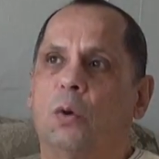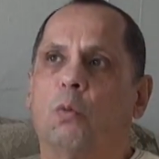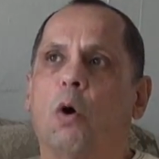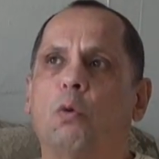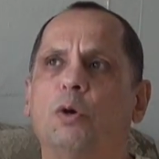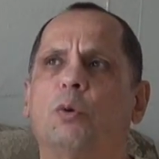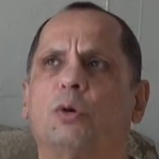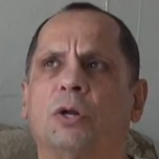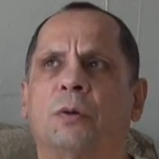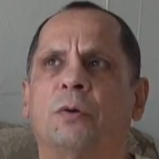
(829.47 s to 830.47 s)
well, we were
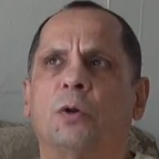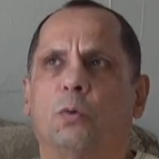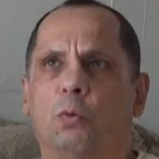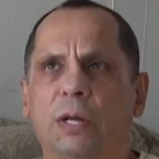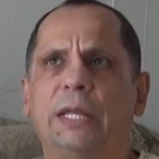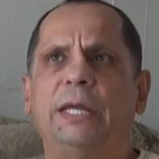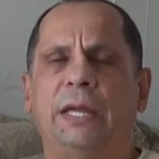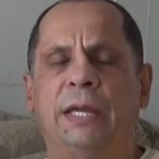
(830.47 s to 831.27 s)
going to really